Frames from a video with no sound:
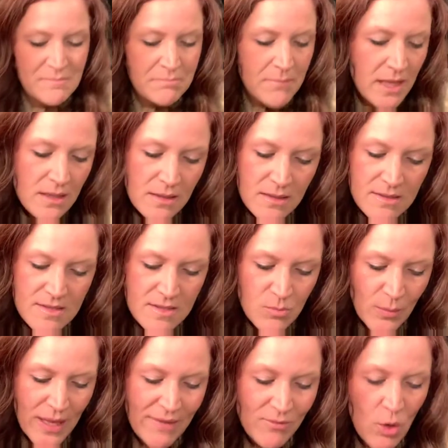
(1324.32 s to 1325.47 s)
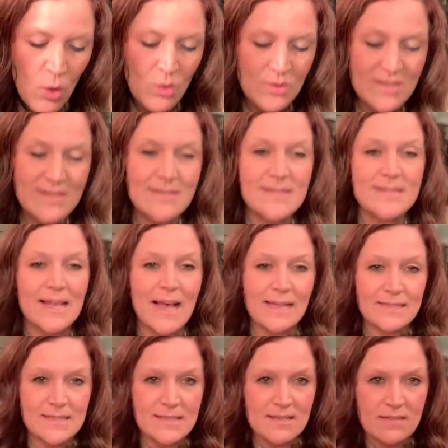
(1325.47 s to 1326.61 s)
mugs. We have a whole
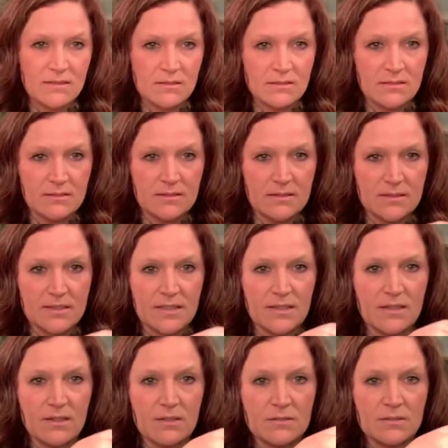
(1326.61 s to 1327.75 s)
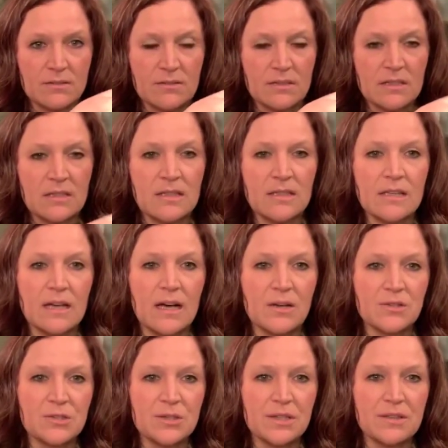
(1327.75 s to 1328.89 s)
set. There you go.
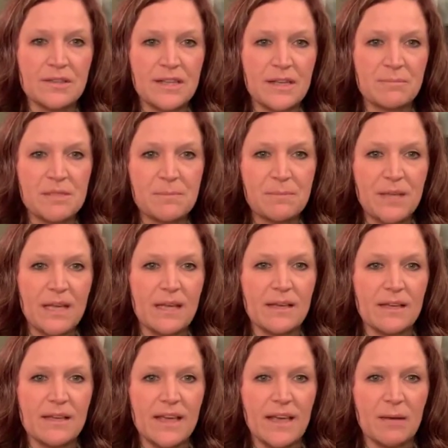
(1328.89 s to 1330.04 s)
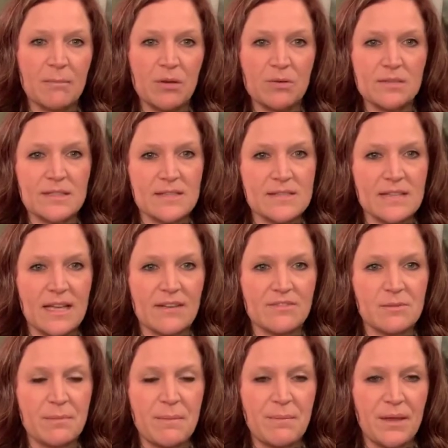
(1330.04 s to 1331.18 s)
Outdoor themed pink camo. It doesn't have
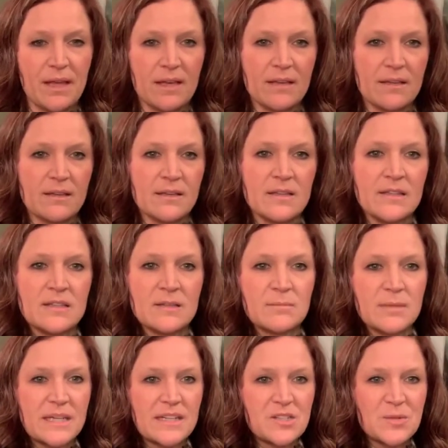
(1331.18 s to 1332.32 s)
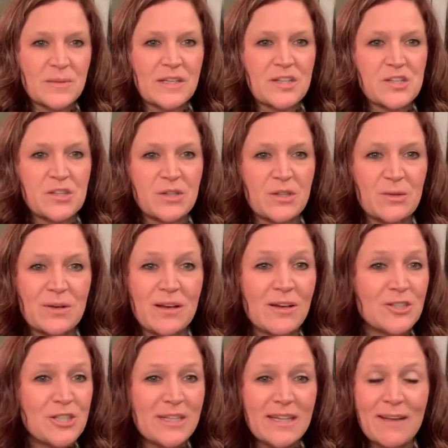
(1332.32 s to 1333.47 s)
to be pink, but I just wanted to show you.
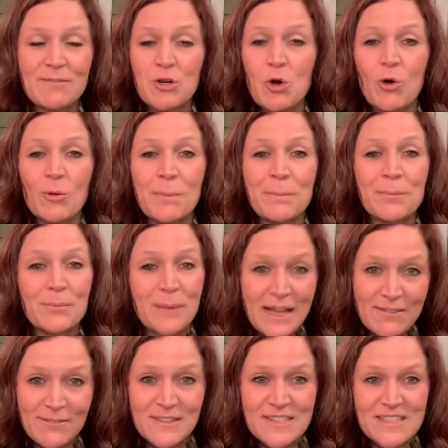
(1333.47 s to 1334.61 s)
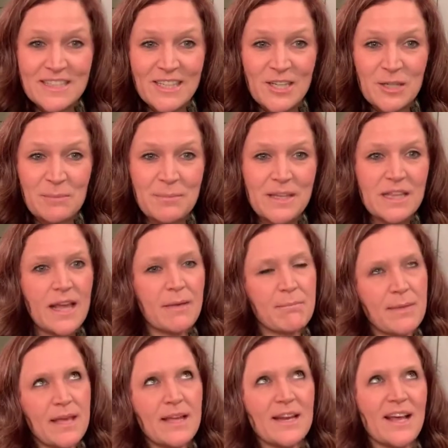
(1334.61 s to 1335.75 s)
She could have her whole breakfast in here and be like,
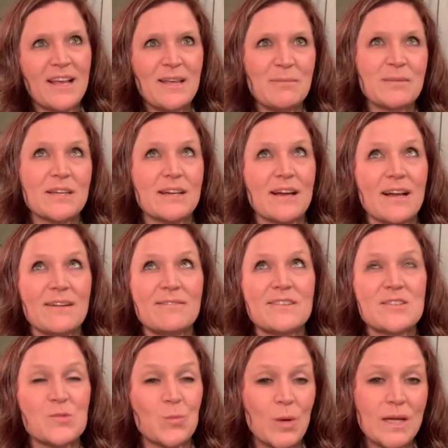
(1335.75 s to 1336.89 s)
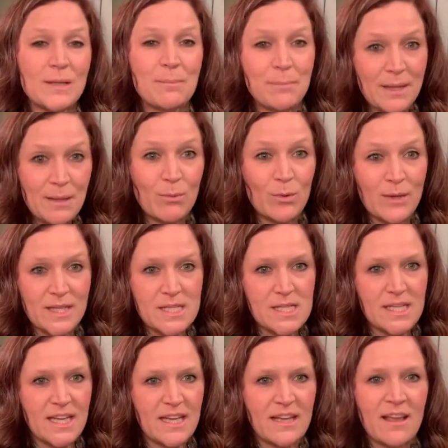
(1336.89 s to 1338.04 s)
man, I am going to harvest one big boy
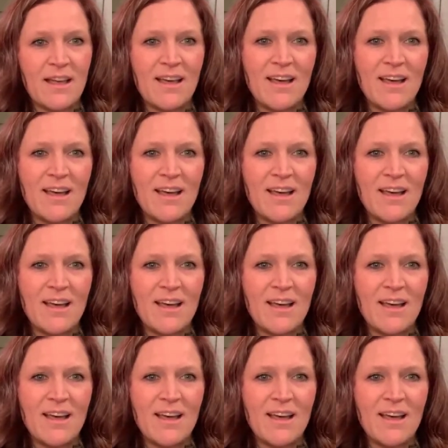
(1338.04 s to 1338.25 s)
today.